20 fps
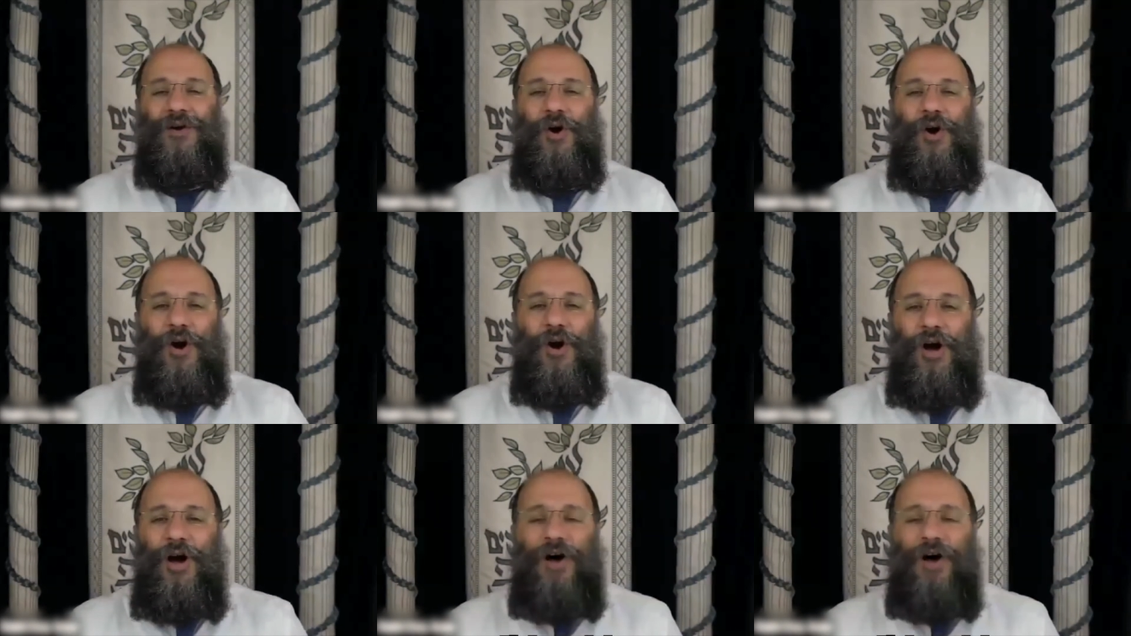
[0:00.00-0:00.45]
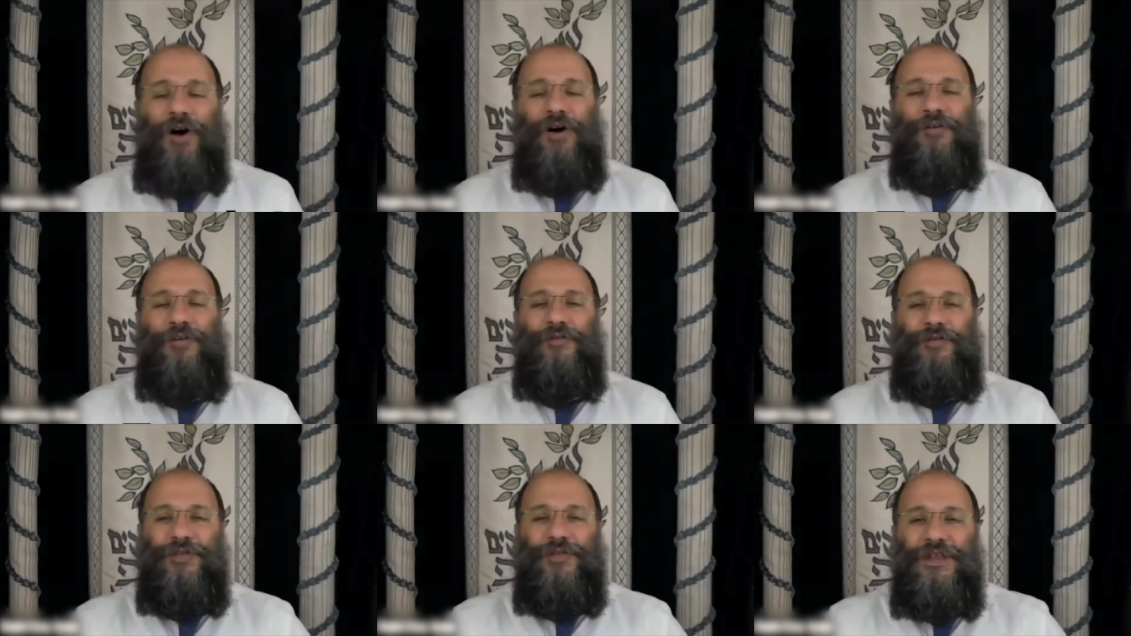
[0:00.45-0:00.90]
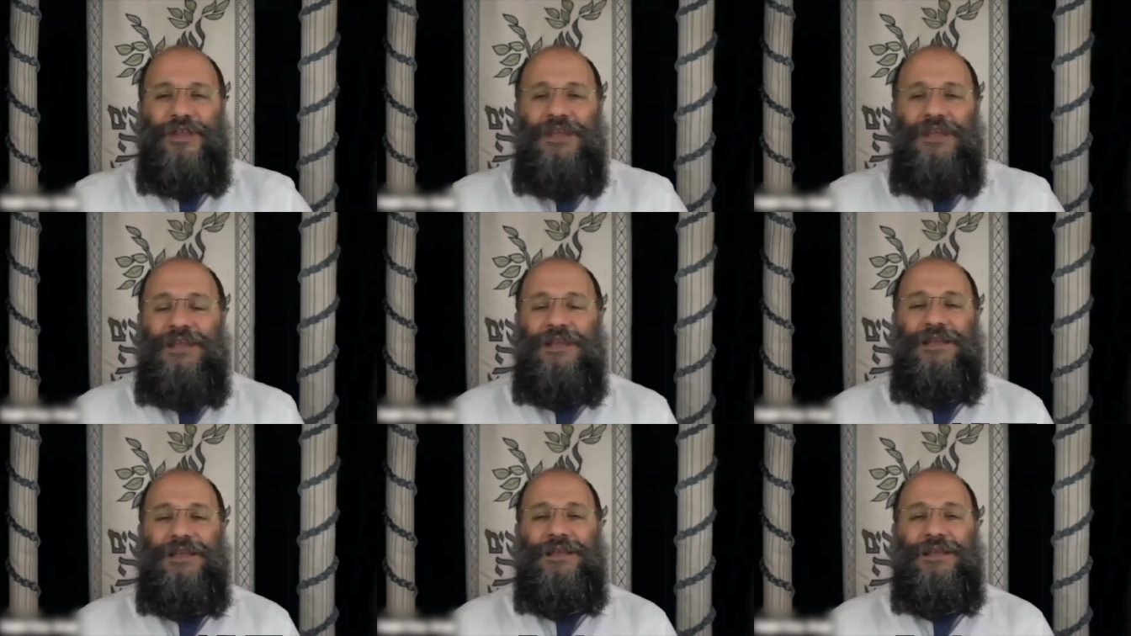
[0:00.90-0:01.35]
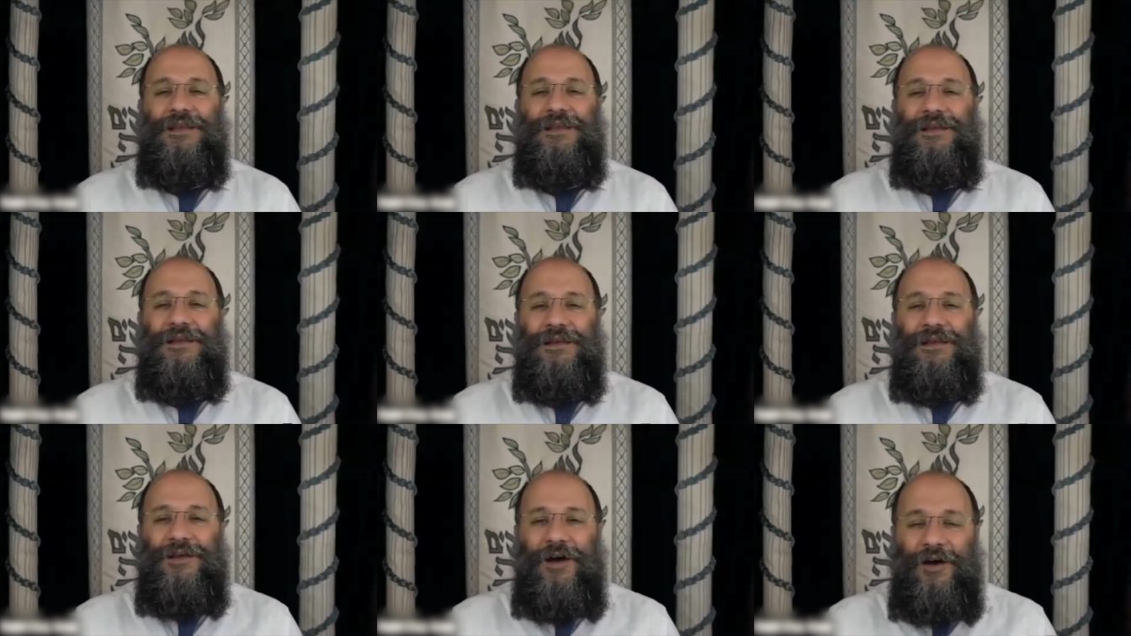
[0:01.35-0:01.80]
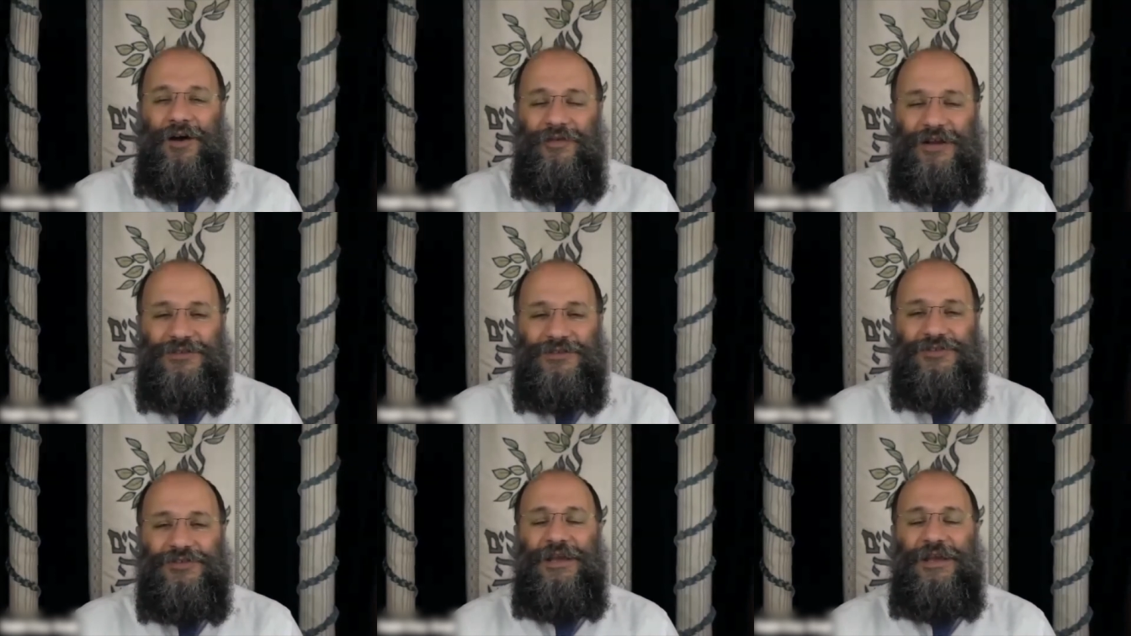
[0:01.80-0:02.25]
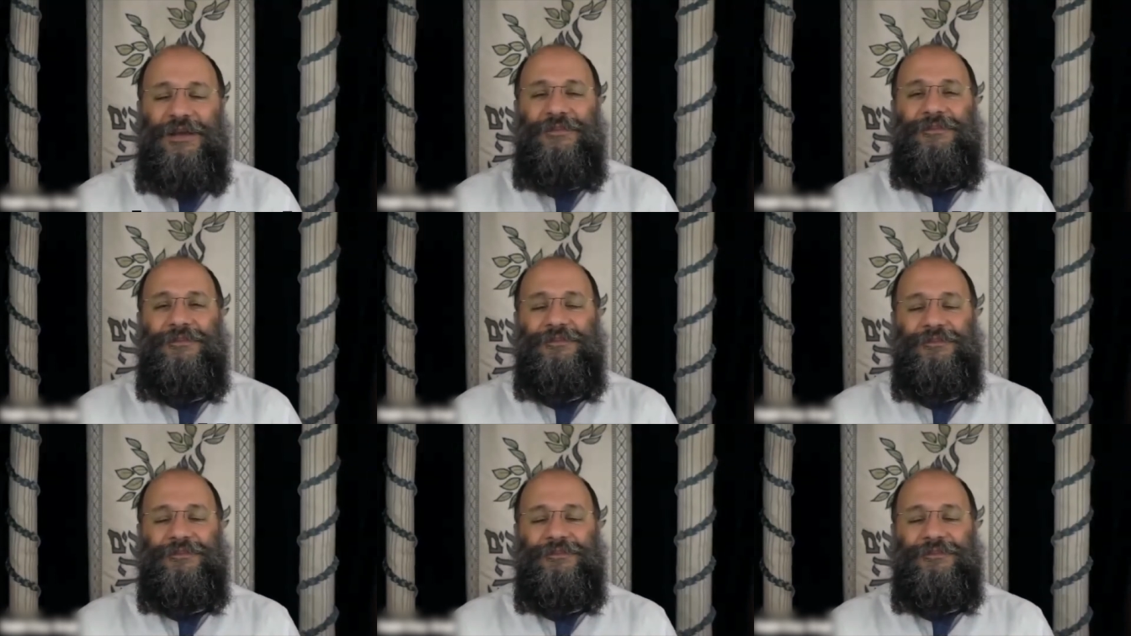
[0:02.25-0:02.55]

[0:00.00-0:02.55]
of Hashem,